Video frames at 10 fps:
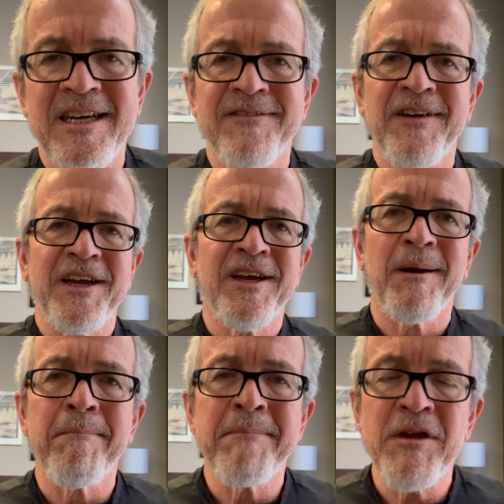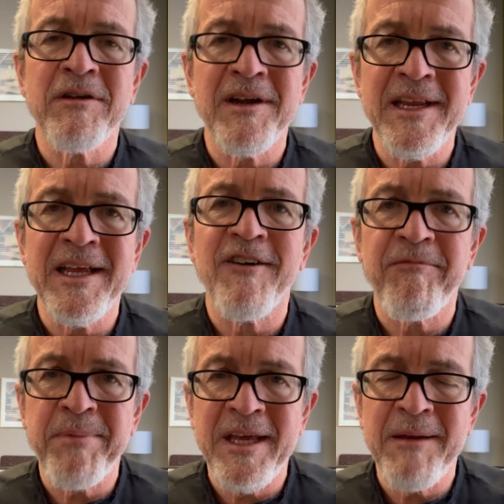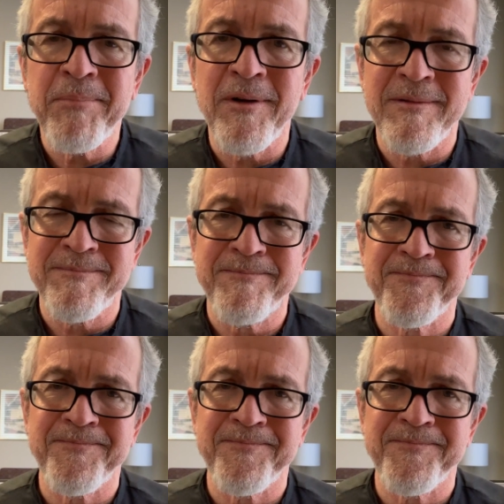of a community of people.